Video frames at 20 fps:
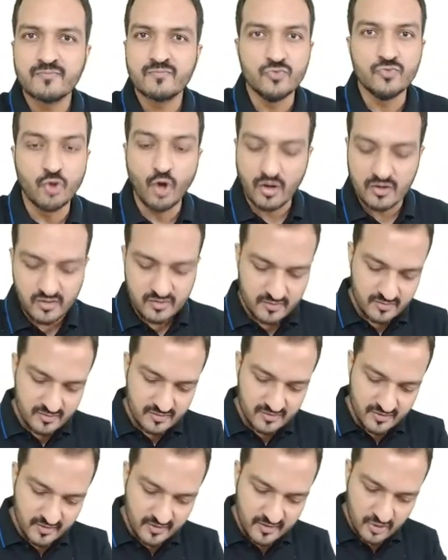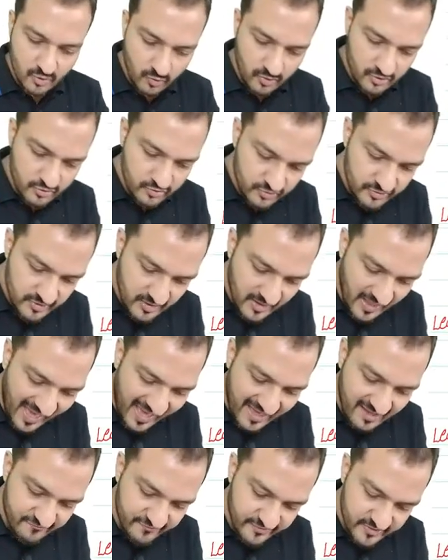not equal to the
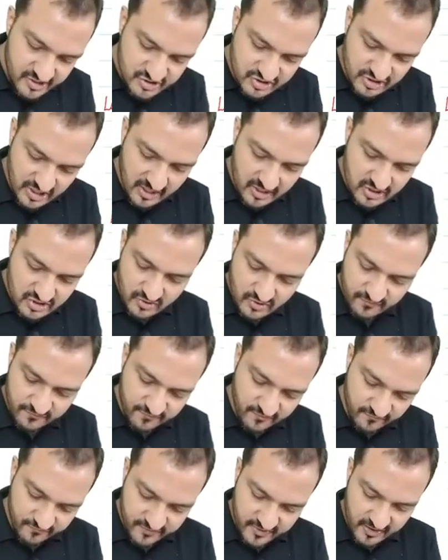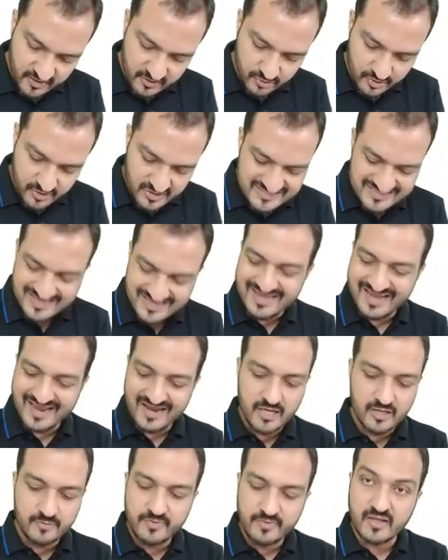average hours of 15 units.
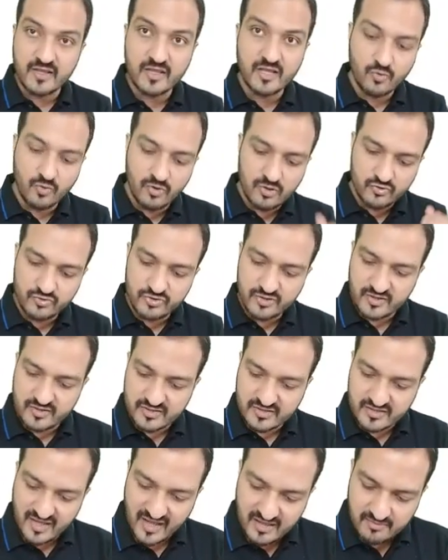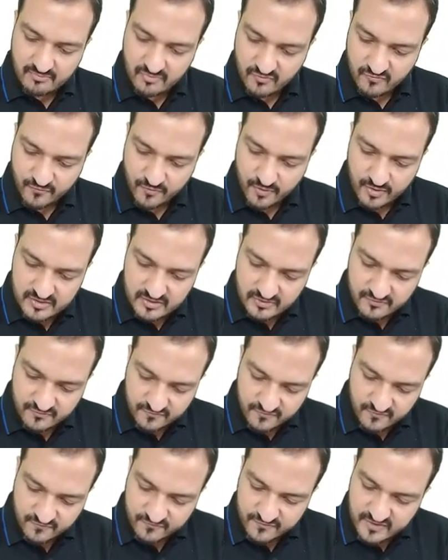It will be equal to the time for the
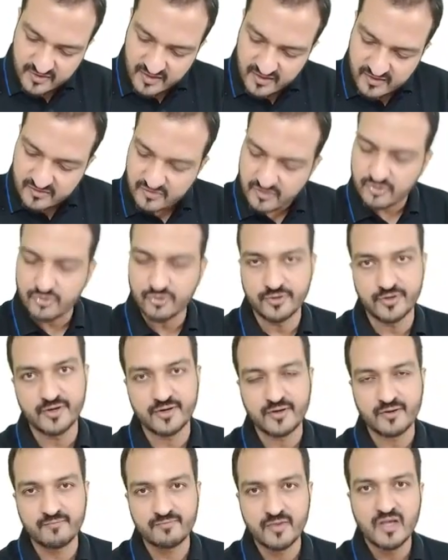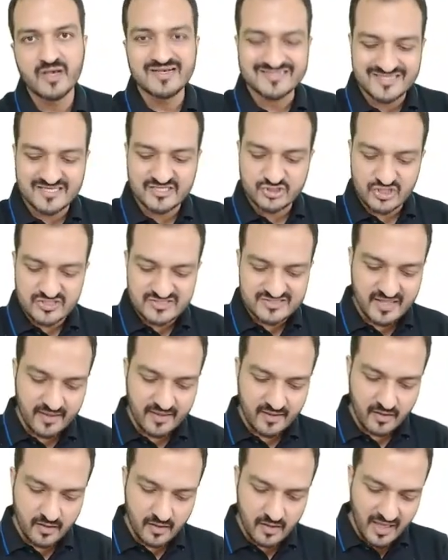15th unit. See, just
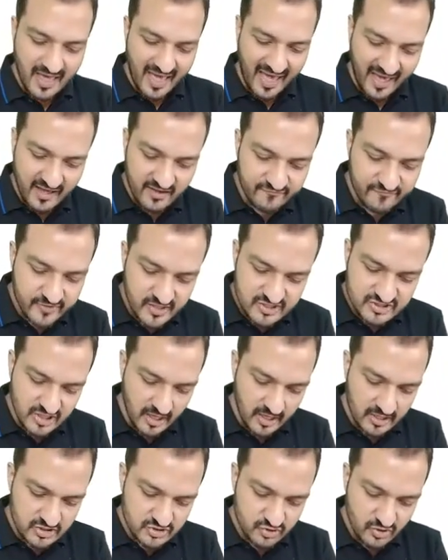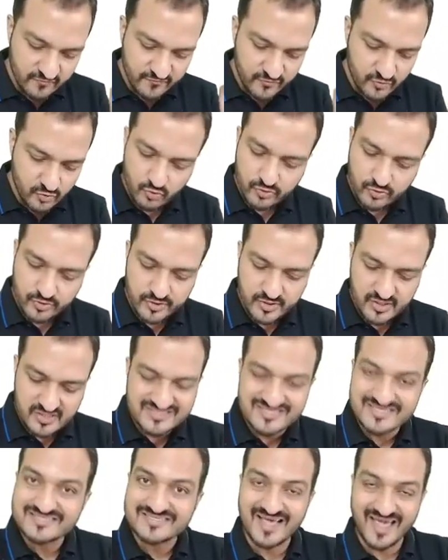like average hours of 2 units
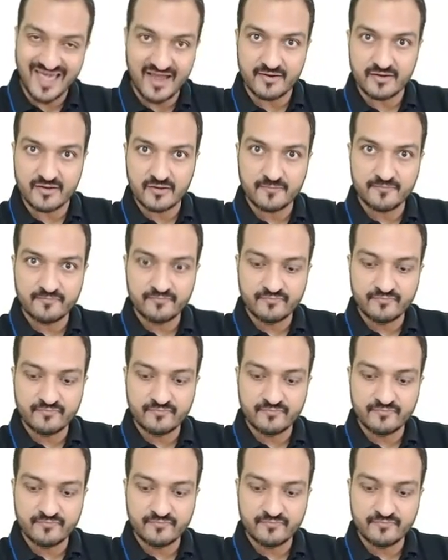is 8,